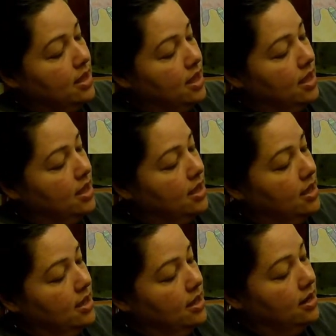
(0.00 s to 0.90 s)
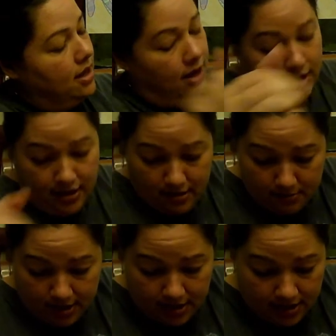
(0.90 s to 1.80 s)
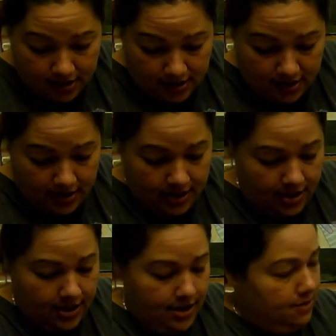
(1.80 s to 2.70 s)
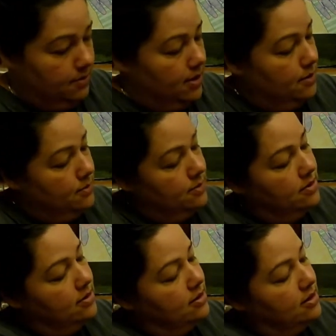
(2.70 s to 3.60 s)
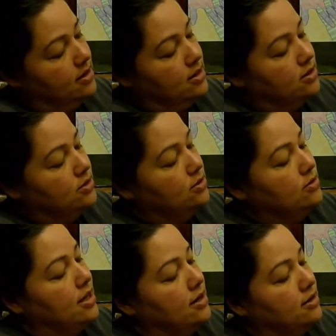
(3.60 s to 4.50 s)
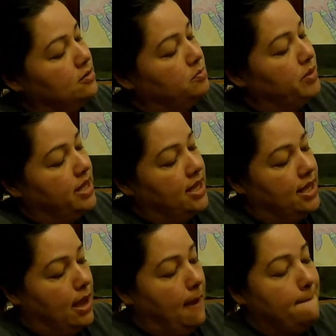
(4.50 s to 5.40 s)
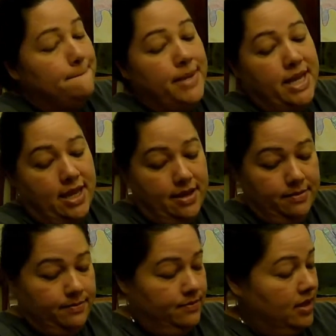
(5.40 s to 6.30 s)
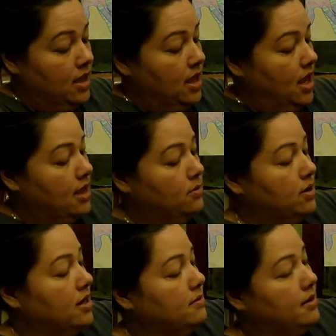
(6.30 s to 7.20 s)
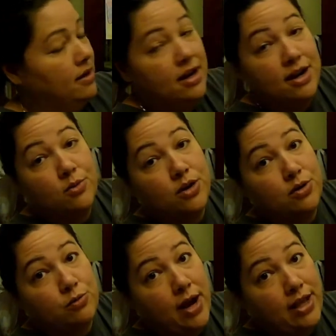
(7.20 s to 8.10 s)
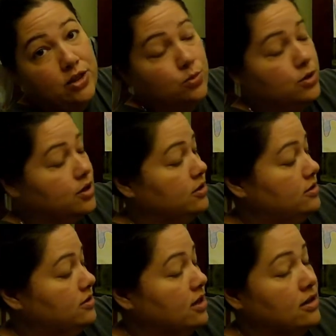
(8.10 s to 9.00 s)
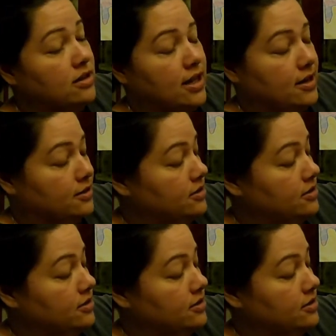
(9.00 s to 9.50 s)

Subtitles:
And I need my E. Here we go. 2 letters, B-E, B. And then we're going to come down here and we're going to write the word, or the letters.